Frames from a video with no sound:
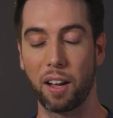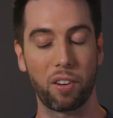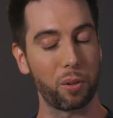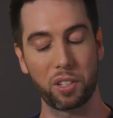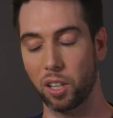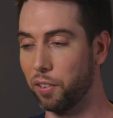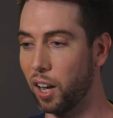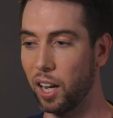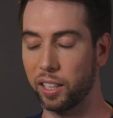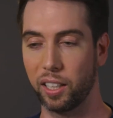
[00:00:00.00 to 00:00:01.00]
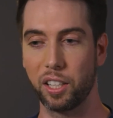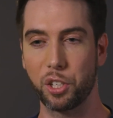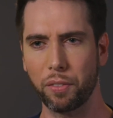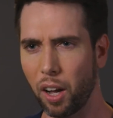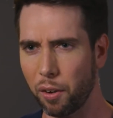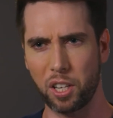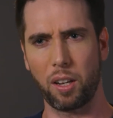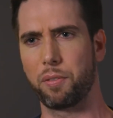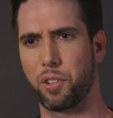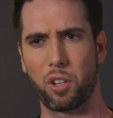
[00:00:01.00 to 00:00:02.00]
I've always loved hockey, and so I've
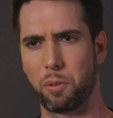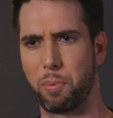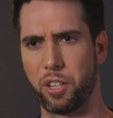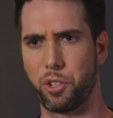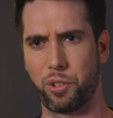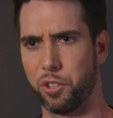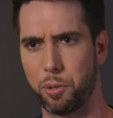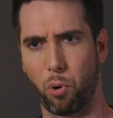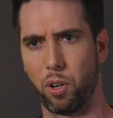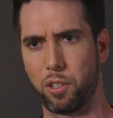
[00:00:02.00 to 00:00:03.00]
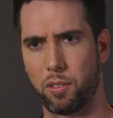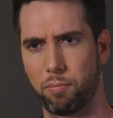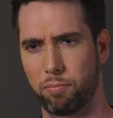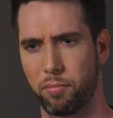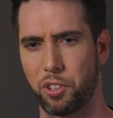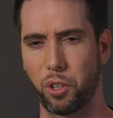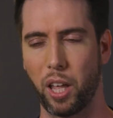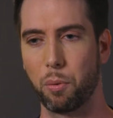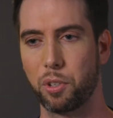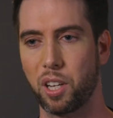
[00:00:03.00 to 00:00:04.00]
always been interested in sports, and so
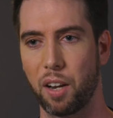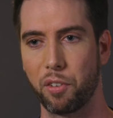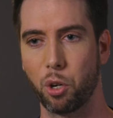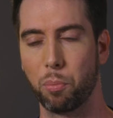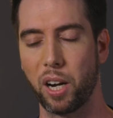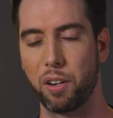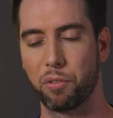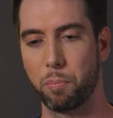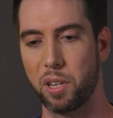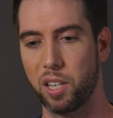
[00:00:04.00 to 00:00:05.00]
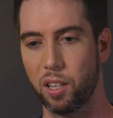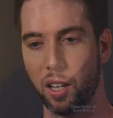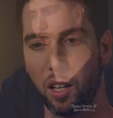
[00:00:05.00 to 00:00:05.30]
that was kind of a no-brainer for me.